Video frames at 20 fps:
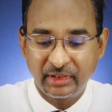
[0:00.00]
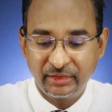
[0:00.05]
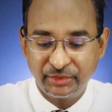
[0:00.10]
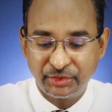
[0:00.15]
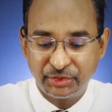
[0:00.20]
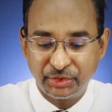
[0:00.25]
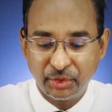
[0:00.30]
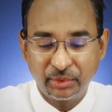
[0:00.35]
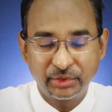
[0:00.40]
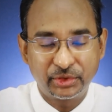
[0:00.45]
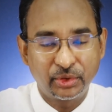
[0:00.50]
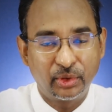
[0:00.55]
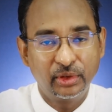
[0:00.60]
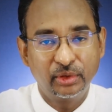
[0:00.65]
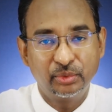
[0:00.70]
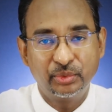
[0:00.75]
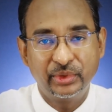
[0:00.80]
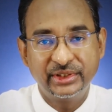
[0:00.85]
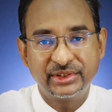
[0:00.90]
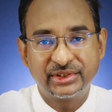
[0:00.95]
don't
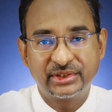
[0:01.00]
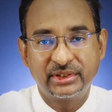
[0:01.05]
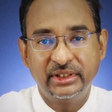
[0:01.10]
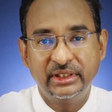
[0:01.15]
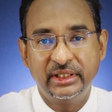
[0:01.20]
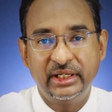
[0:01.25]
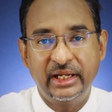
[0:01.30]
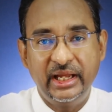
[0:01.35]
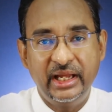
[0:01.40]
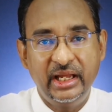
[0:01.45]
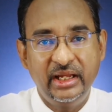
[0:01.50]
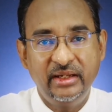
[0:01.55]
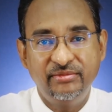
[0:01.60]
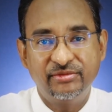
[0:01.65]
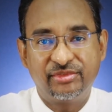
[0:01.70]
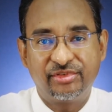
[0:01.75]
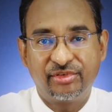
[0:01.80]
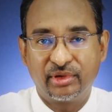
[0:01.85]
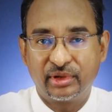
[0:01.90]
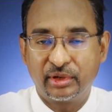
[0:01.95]
always aim
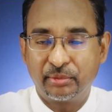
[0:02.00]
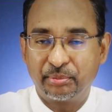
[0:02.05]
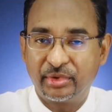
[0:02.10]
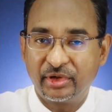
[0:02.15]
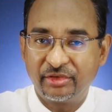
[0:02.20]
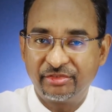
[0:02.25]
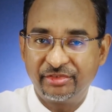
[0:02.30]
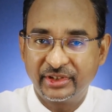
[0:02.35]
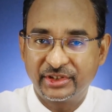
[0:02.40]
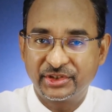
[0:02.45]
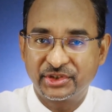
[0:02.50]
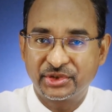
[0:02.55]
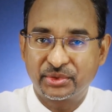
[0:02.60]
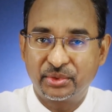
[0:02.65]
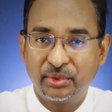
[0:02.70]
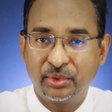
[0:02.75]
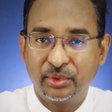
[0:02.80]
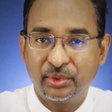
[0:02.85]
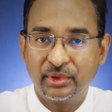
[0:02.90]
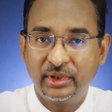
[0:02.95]
for a perfect
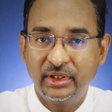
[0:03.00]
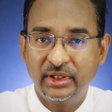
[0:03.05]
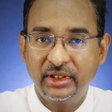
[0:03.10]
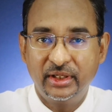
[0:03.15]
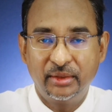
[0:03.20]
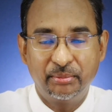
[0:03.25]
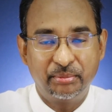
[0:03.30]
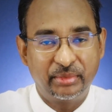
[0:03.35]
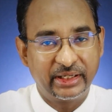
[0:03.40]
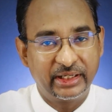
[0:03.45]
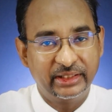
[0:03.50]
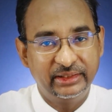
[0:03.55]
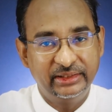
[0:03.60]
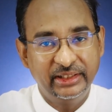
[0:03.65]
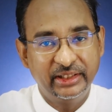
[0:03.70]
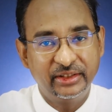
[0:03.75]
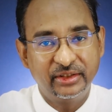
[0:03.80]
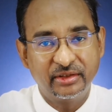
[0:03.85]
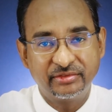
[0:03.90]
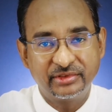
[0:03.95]
score, but at the
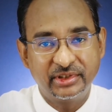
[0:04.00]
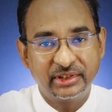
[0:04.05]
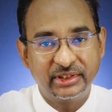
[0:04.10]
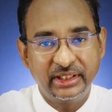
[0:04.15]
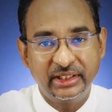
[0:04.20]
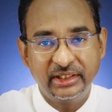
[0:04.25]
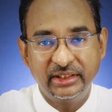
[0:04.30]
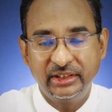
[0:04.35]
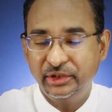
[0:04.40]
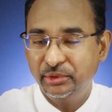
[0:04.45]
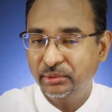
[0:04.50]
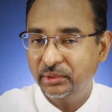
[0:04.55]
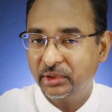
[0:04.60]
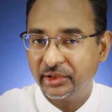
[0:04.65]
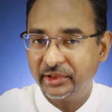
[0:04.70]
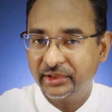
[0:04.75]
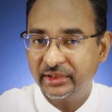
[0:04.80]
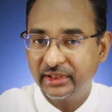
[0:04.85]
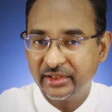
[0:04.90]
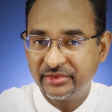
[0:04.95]
end of the day, you
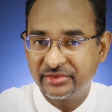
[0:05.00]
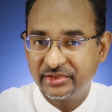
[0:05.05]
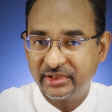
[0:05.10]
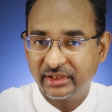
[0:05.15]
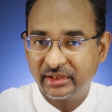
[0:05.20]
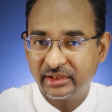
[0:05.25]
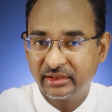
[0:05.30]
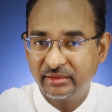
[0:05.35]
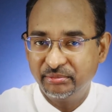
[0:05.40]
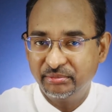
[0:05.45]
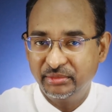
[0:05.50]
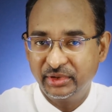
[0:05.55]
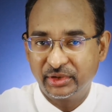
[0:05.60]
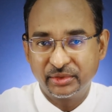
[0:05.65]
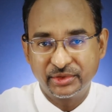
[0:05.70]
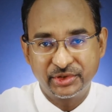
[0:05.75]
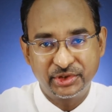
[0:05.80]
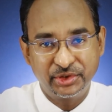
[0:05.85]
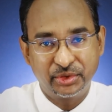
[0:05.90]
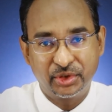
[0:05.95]
learn nothing
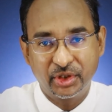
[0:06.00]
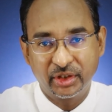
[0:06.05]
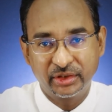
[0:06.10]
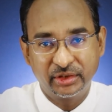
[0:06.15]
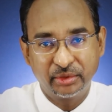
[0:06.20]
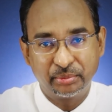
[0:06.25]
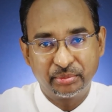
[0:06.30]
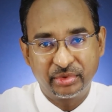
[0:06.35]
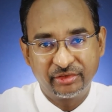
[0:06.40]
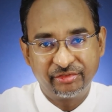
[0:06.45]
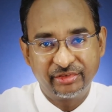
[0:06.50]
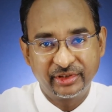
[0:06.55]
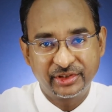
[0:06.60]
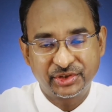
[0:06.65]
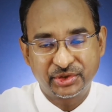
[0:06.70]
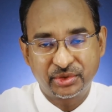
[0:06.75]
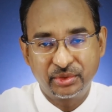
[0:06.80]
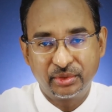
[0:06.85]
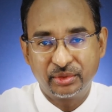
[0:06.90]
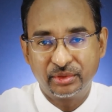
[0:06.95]
because you got the perfect
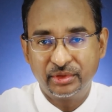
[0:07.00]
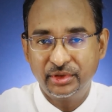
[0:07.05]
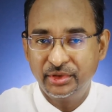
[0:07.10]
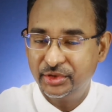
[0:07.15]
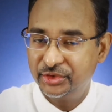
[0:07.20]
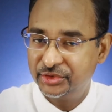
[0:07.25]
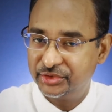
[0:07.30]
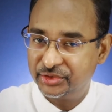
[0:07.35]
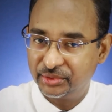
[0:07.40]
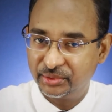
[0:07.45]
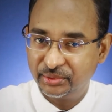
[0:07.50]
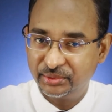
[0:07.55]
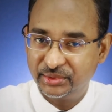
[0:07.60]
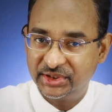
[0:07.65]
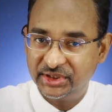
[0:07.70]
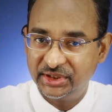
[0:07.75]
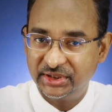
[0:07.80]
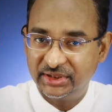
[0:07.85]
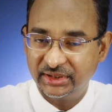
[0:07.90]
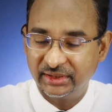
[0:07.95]
score through
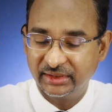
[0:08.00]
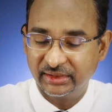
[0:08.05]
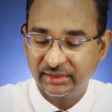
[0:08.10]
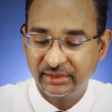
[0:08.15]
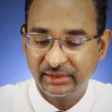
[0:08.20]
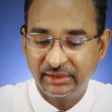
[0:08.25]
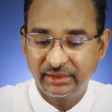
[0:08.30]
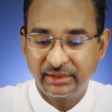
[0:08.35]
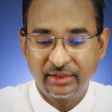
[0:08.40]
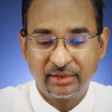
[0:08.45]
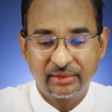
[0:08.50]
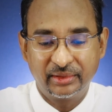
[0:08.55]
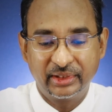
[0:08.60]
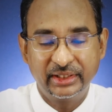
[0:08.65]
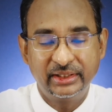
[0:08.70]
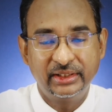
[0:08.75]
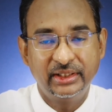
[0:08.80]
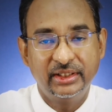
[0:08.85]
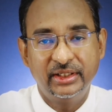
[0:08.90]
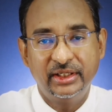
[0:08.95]
cheating, all
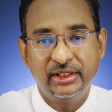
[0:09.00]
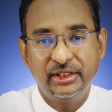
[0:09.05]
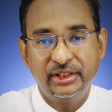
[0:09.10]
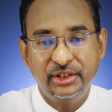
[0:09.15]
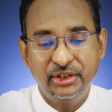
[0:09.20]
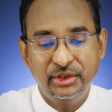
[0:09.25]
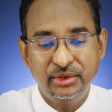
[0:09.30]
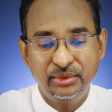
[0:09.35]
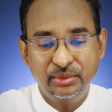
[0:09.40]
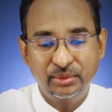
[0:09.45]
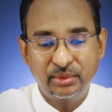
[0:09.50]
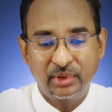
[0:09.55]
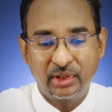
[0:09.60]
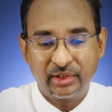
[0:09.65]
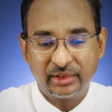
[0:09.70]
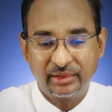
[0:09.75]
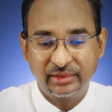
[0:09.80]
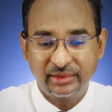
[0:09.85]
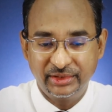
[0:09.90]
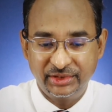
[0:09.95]
right? You
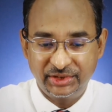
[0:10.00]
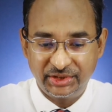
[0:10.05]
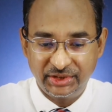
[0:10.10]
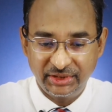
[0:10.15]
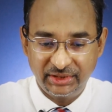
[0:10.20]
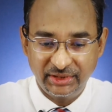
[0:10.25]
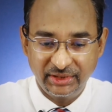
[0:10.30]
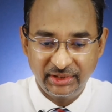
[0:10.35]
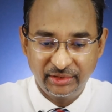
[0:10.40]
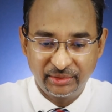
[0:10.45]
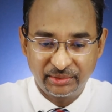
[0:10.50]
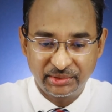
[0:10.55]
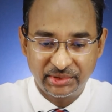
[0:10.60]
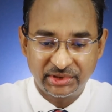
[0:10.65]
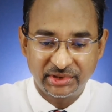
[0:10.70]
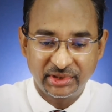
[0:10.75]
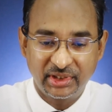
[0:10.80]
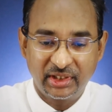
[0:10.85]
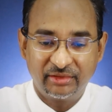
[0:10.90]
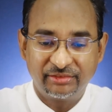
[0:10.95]
are cheating
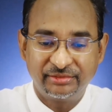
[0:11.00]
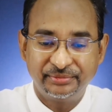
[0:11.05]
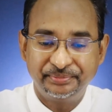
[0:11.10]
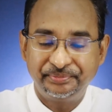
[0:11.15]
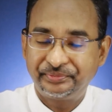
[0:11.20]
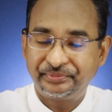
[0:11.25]
yourself.